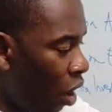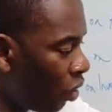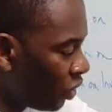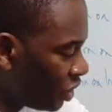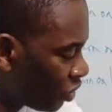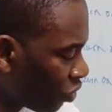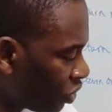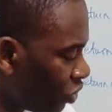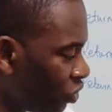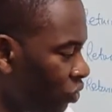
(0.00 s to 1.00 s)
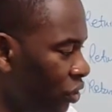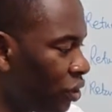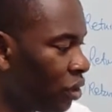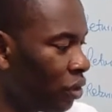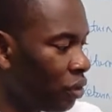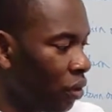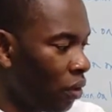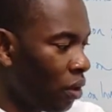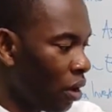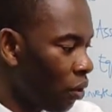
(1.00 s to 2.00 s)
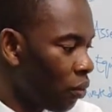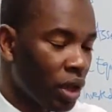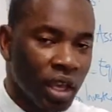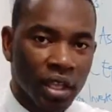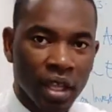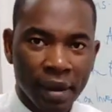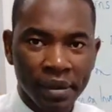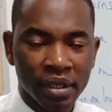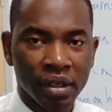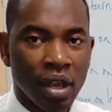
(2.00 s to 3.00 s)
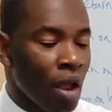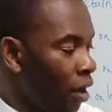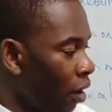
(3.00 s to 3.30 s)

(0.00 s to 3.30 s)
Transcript: All this constitute your working capital.